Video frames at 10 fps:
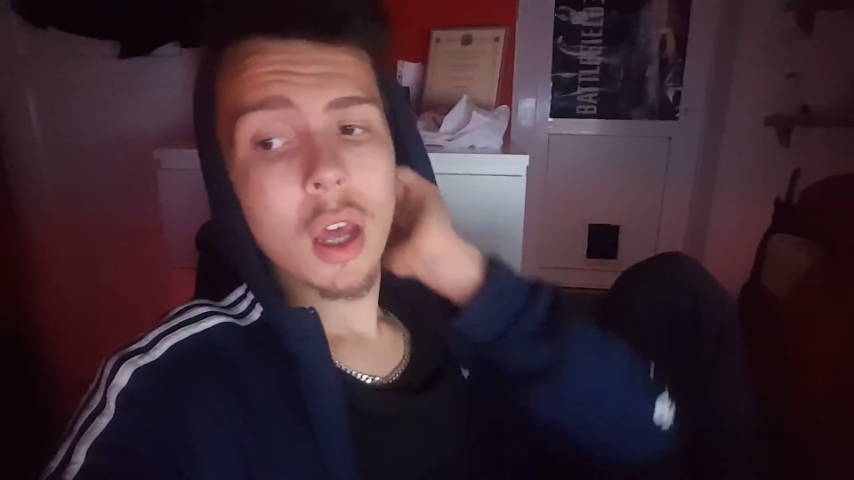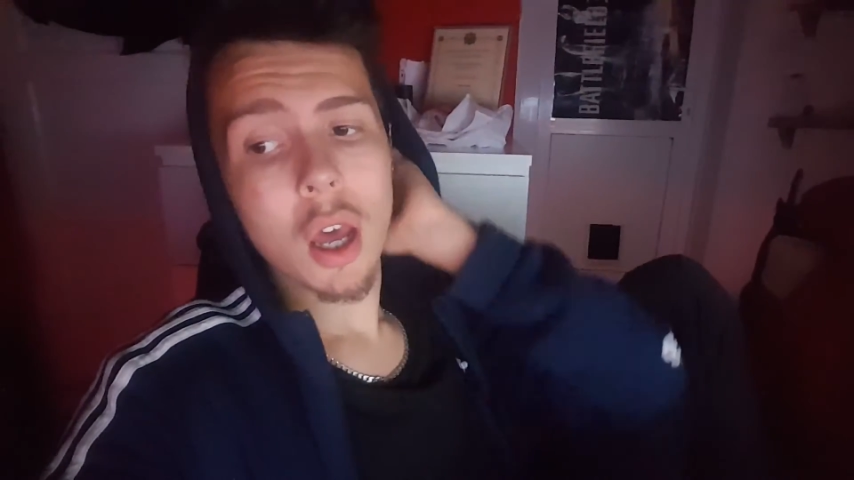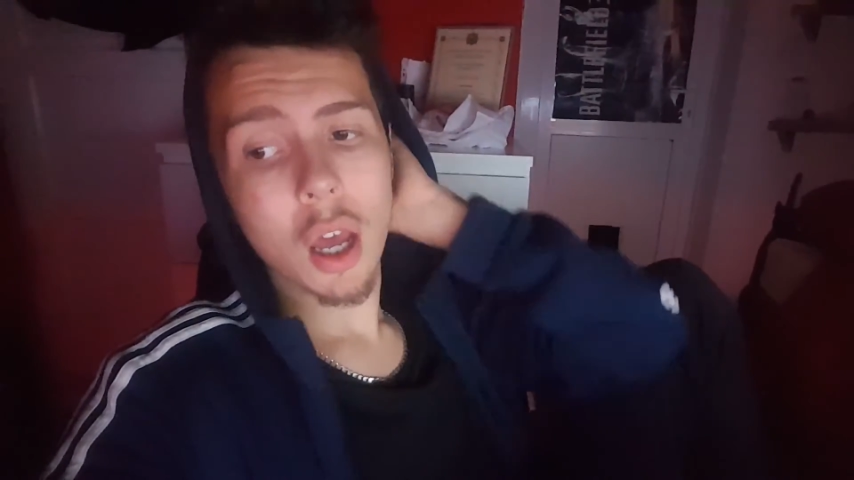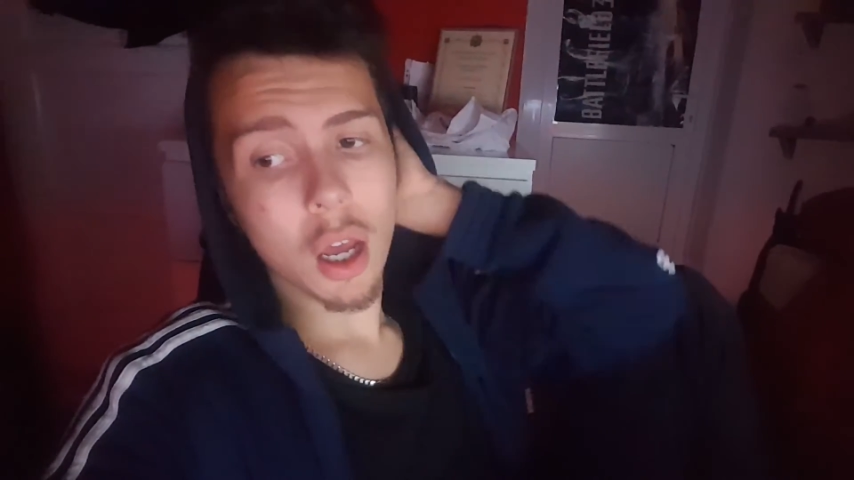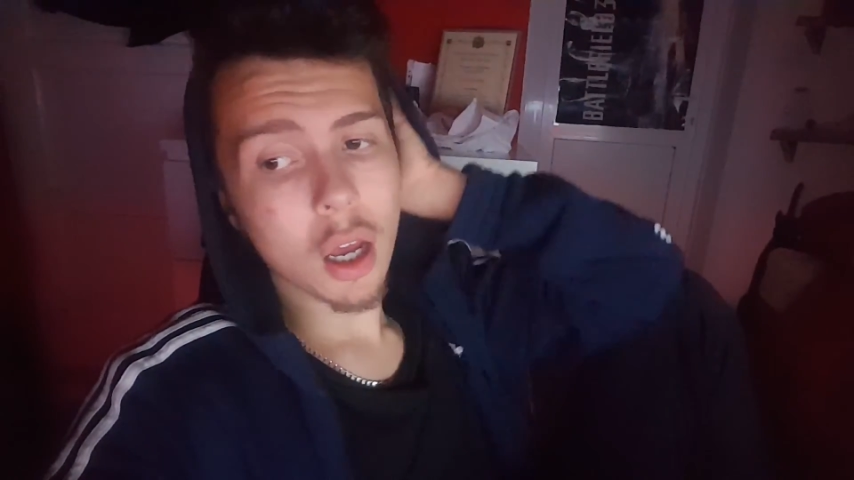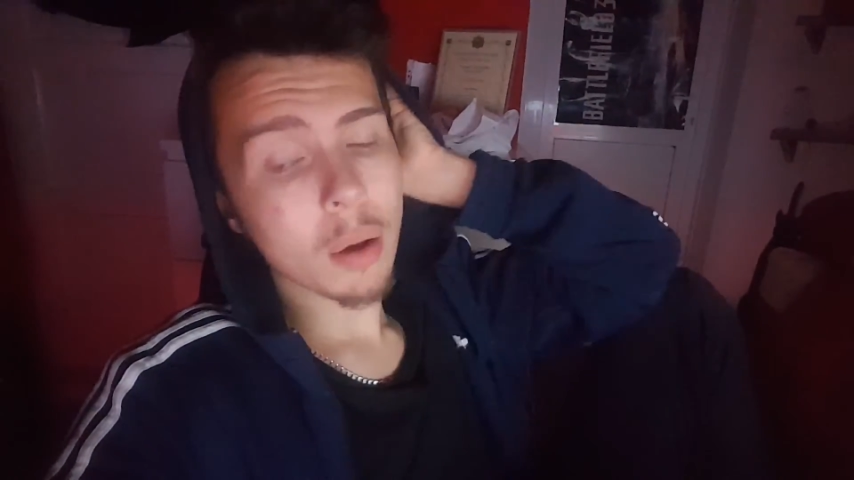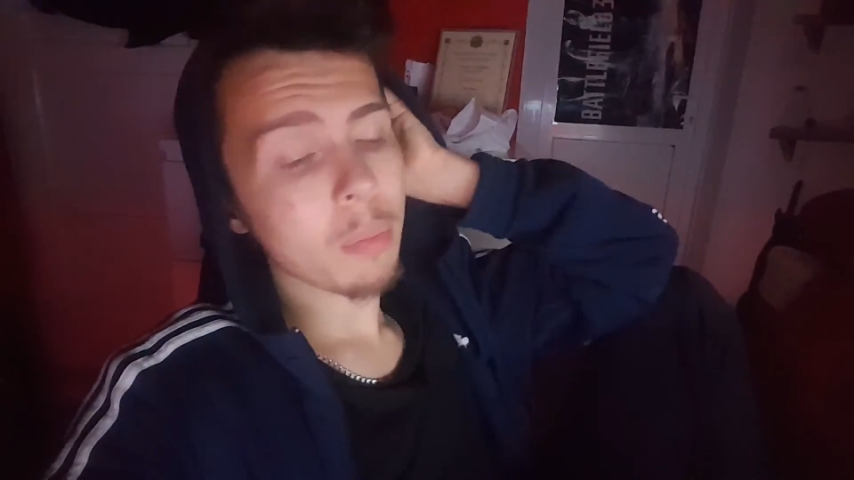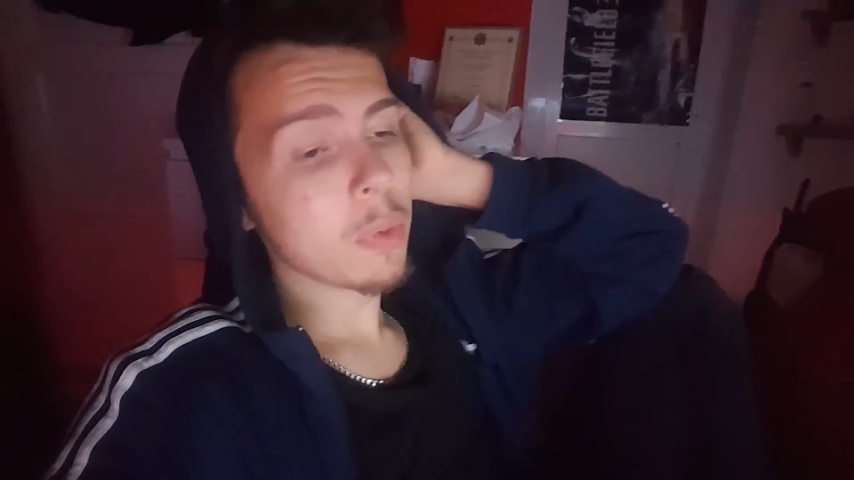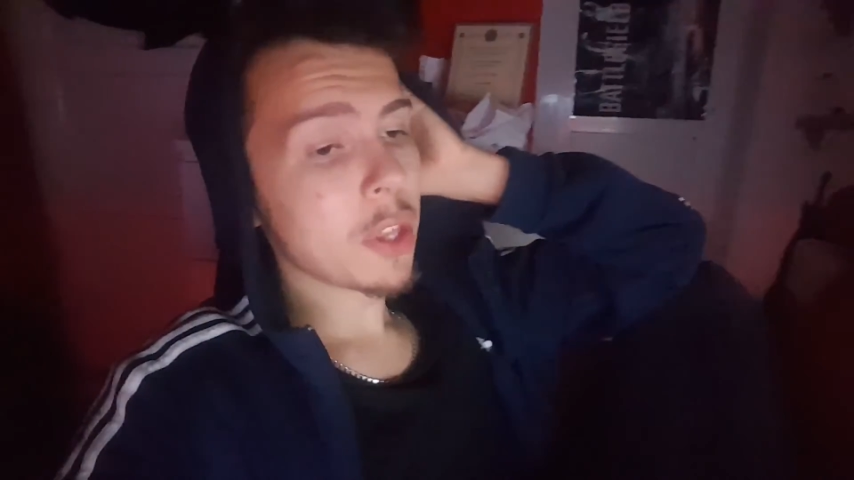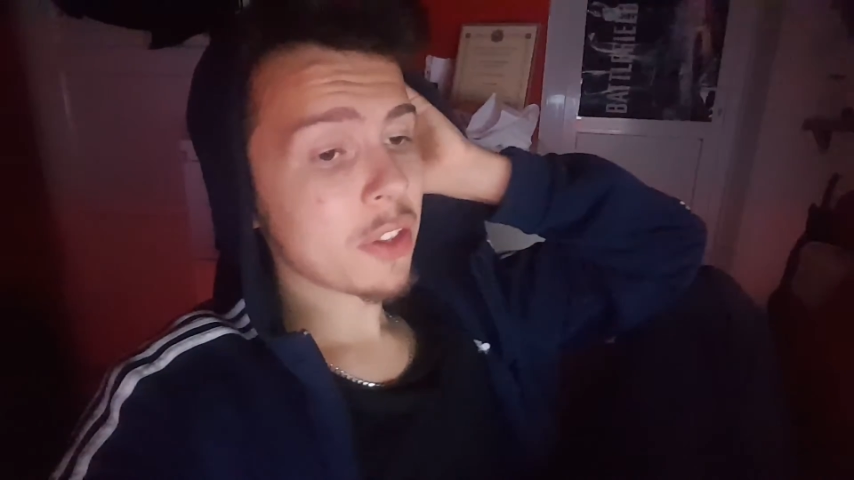
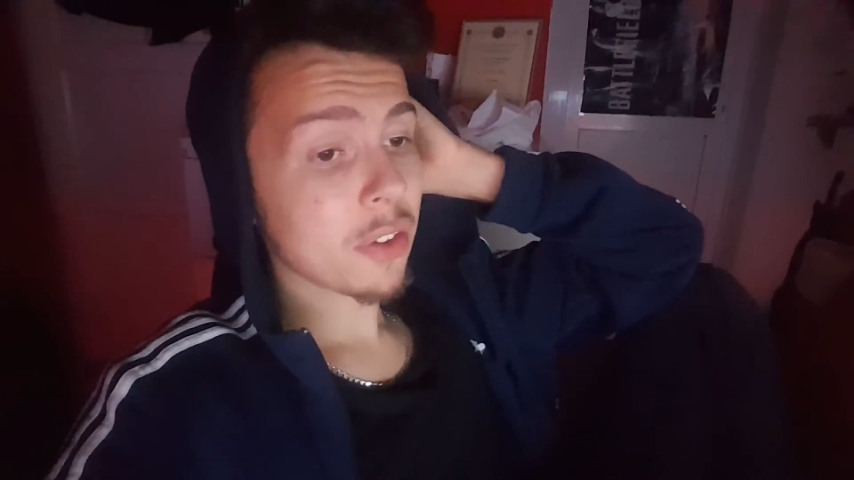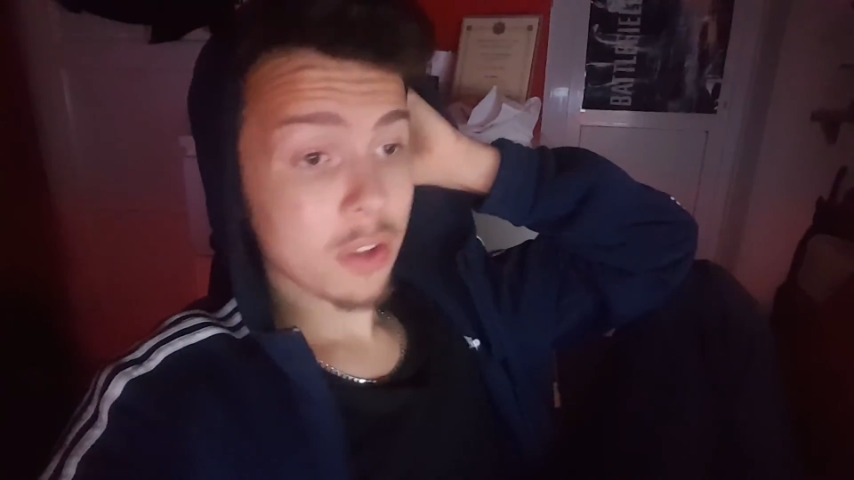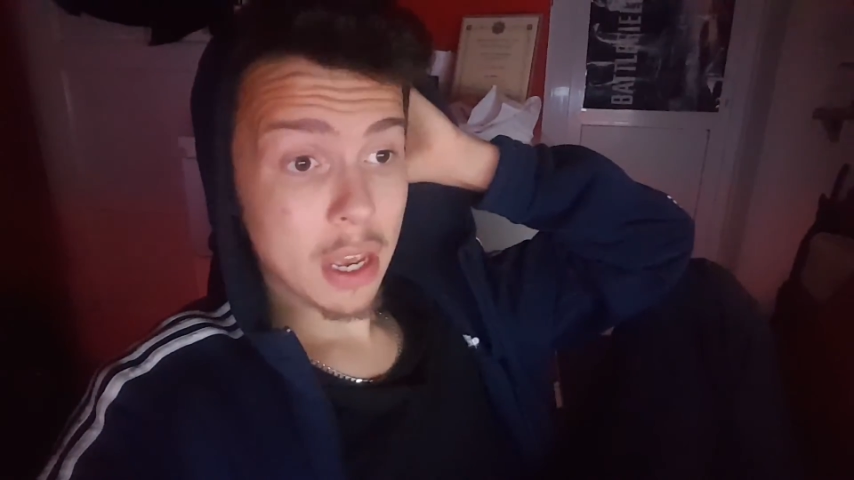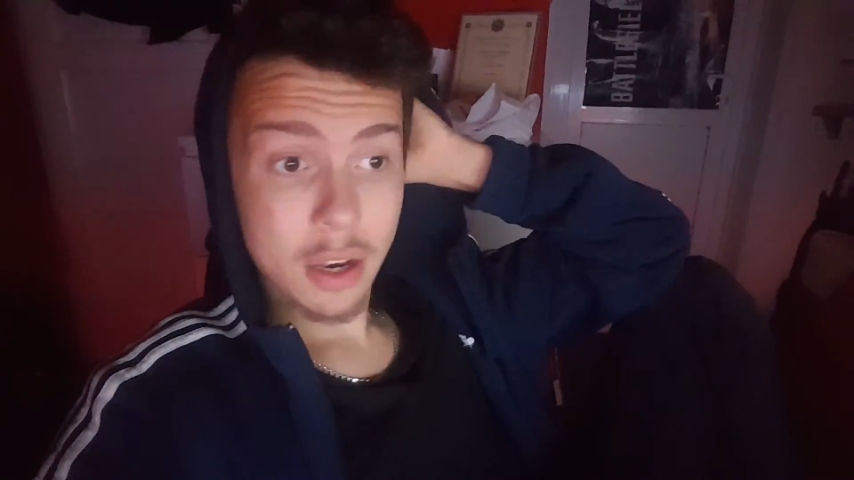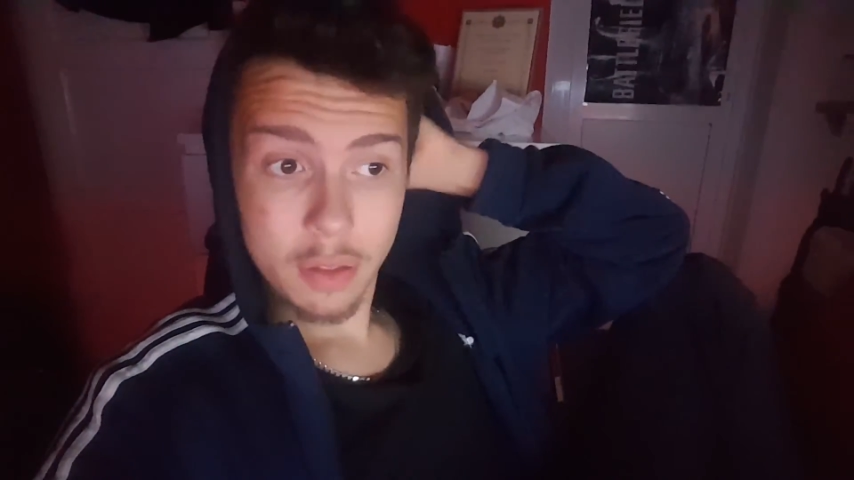um, this is the end